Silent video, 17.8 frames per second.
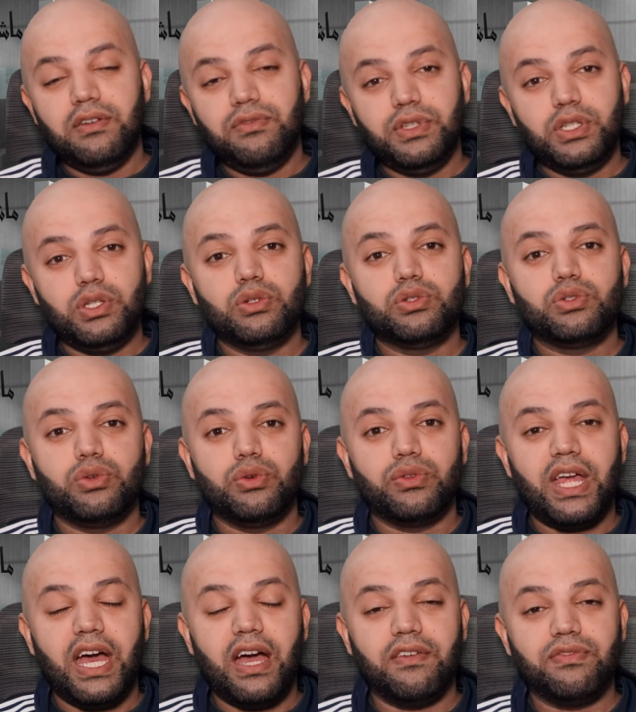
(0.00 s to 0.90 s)
video, so
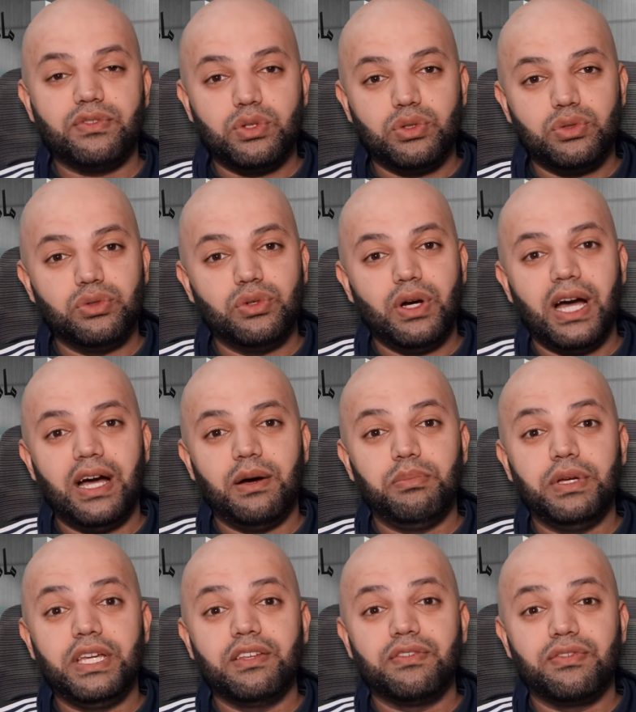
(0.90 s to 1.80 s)
you'd have to
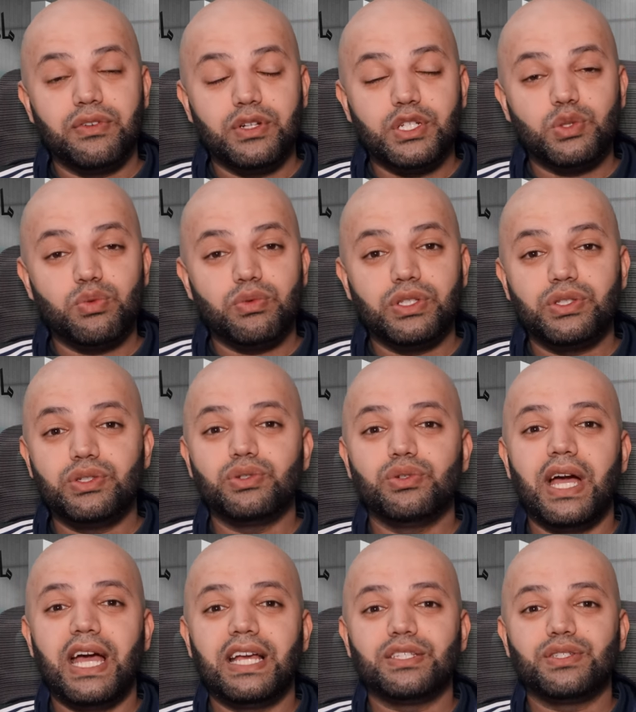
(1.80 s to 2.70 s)
be the first one
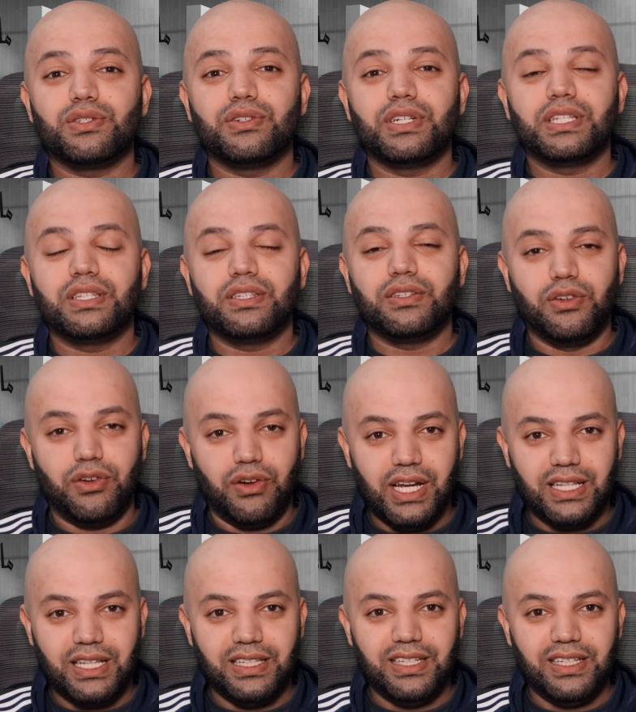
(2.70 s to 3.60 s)
to answer it
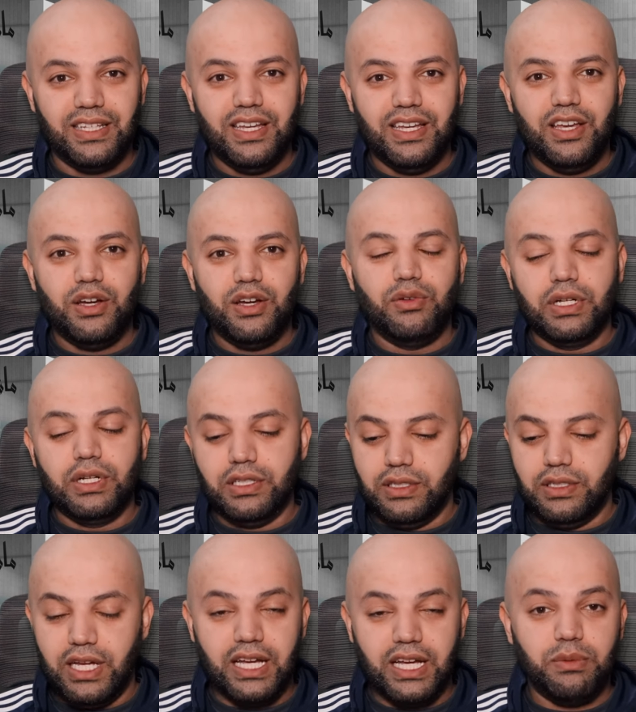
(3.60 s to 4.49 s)
correctly.
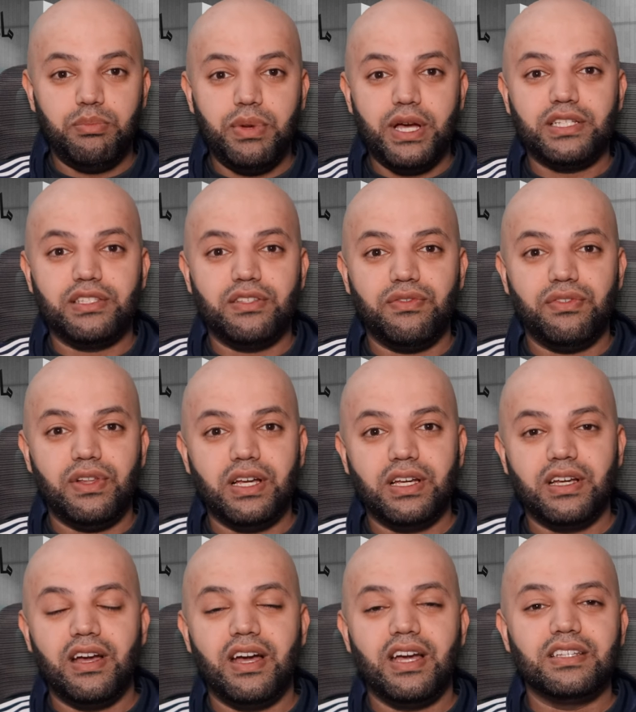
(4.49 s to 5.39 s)
Well, best of
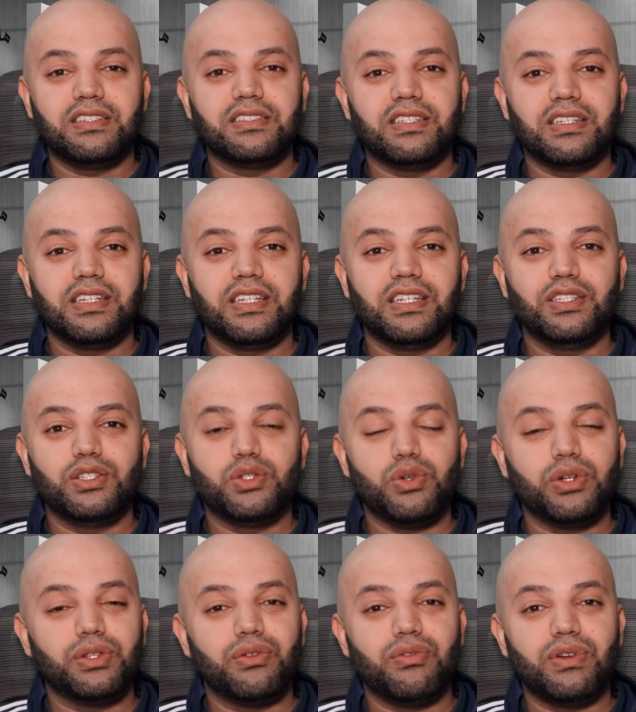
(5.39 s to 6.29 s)
luck guys,
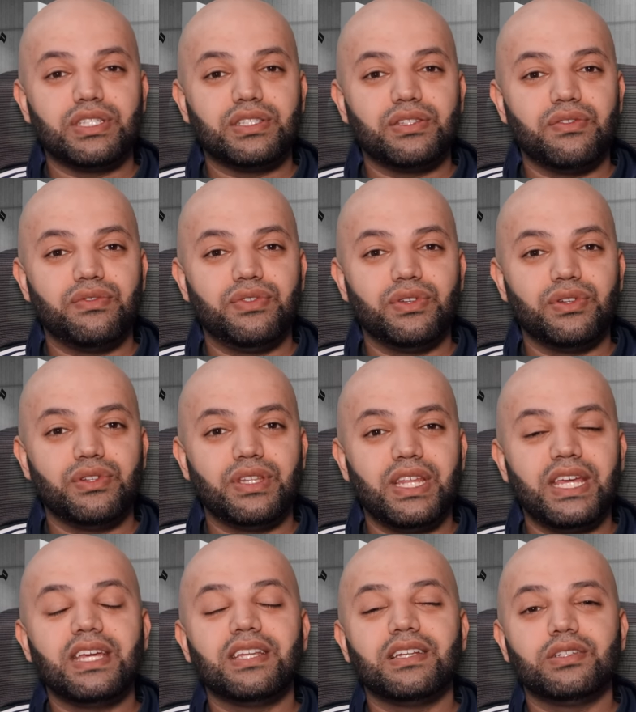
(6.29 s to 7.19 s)
enjoy the rest of your
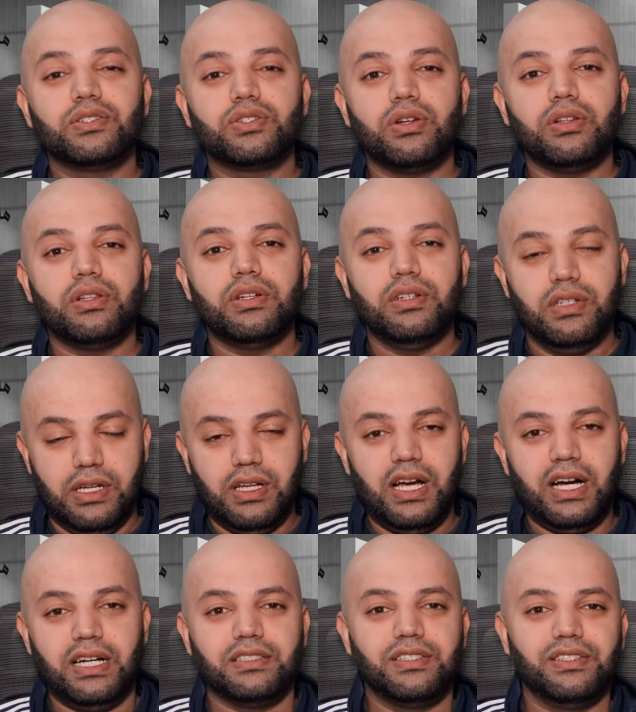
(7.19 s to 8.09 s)
day, and inshallah
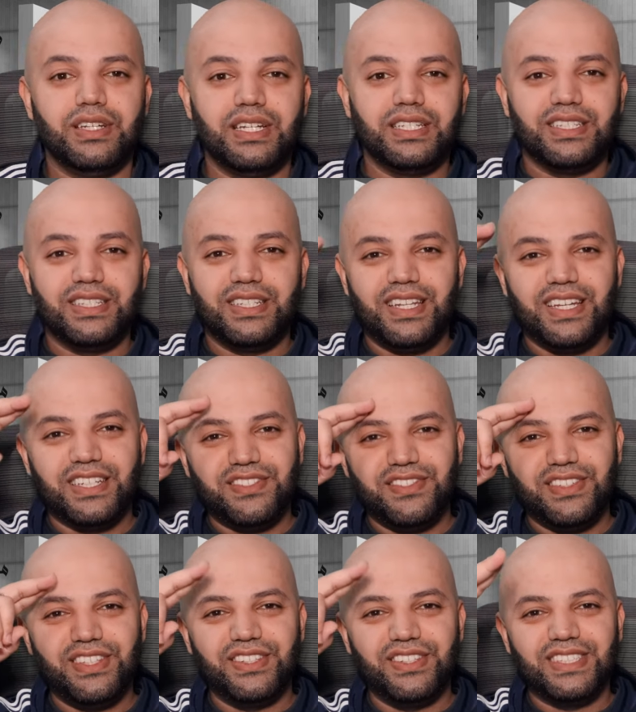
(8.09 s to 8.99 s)
I'll see you guys in the next
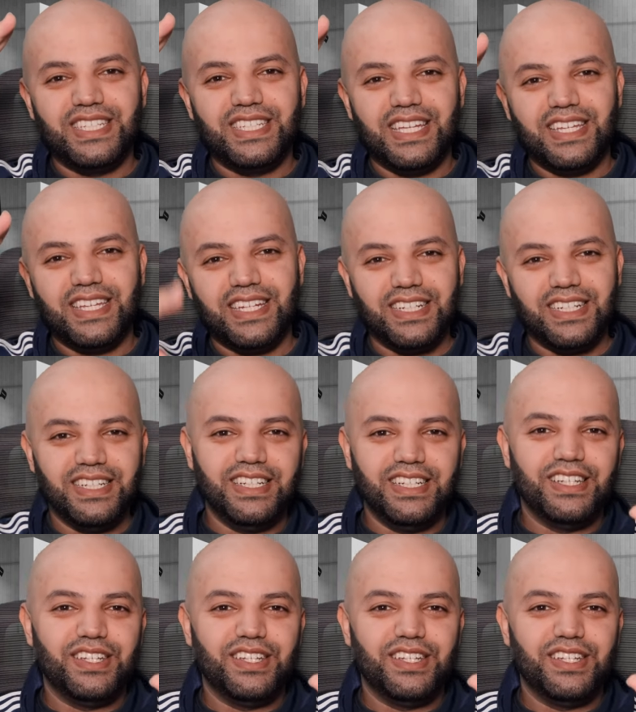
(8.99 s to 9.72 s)
video. Take care.